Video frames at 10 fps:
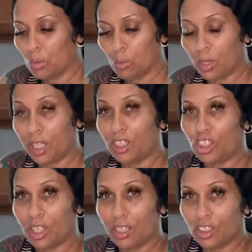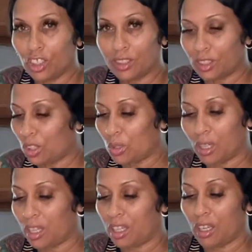when I checked just now,
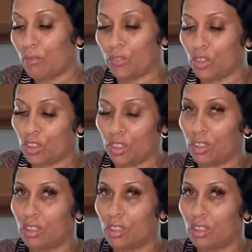I have none.